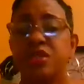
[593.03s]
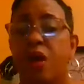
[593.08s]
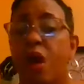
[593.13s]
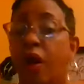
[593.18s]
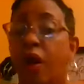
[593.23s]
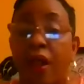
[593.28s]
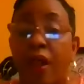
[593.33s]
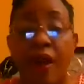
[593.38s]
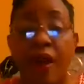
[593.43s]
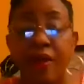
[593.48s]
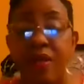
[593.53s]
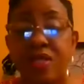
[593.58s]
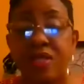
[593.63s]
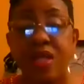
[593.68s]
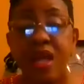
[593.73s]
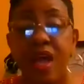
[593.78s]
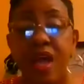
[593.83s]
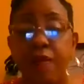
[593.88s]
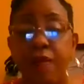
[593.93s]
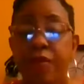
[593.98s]
call out his
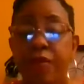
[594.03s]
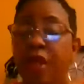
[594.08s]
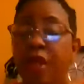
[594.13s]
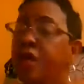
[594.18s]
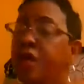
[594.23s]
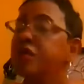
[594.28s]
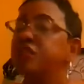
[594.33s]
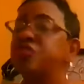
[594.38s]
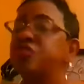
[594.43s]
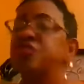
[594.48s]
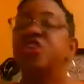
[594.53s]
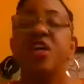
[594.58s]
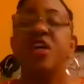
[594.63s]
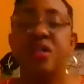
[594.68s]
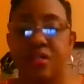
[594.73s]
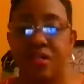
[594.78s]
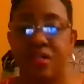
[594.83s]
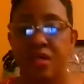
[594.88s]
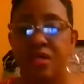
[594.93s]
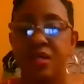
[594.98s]
name
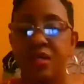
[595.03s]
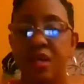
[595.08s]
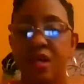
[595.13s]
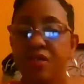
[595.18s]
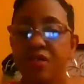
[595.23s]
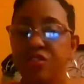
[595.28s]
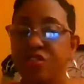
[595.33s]
Jesus.